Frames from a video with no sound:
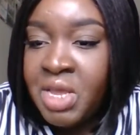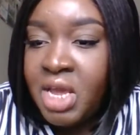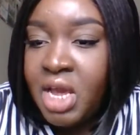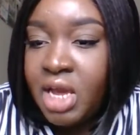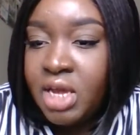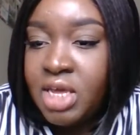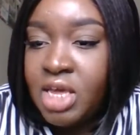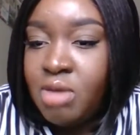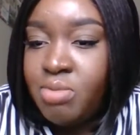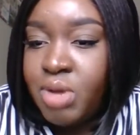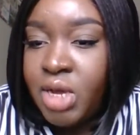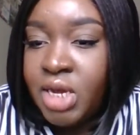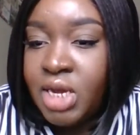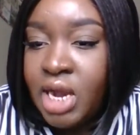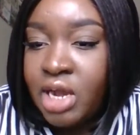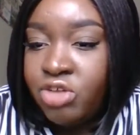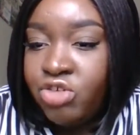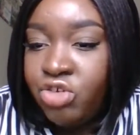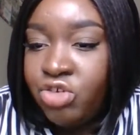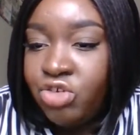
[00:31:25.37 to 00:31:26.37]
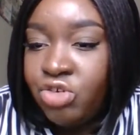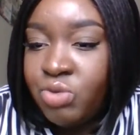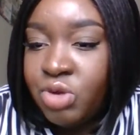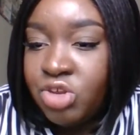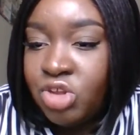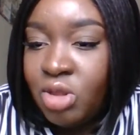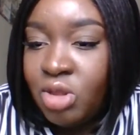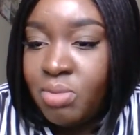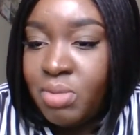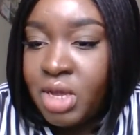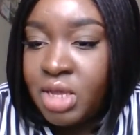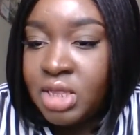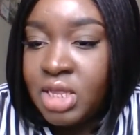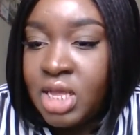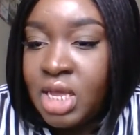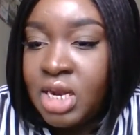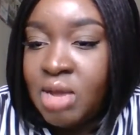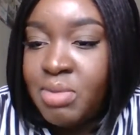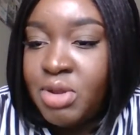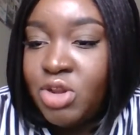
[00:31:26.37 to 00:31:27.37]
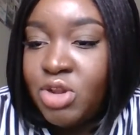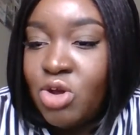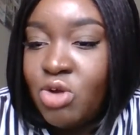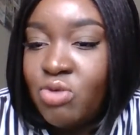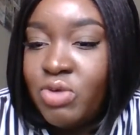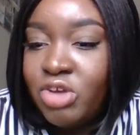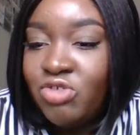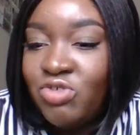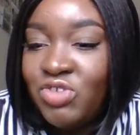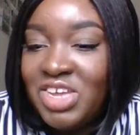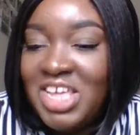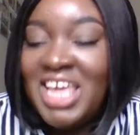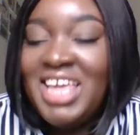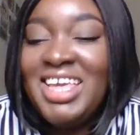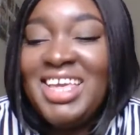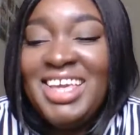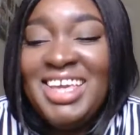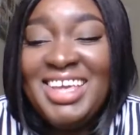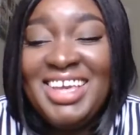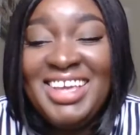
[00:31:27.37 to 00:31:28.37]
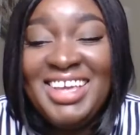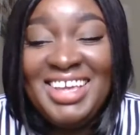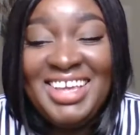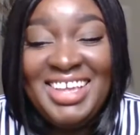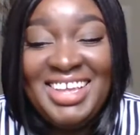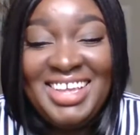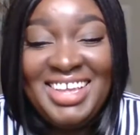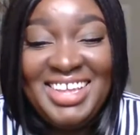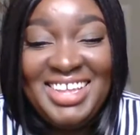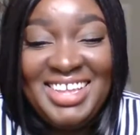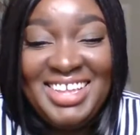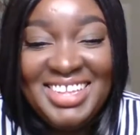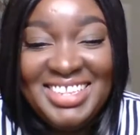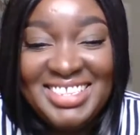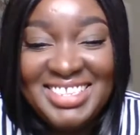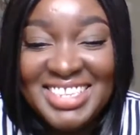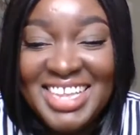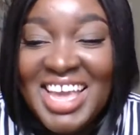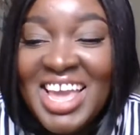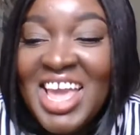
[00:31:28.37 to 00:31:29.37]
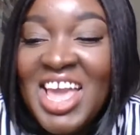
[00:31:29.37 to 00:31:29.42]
I keep my godchildren once a month and I'm in no rush for kids.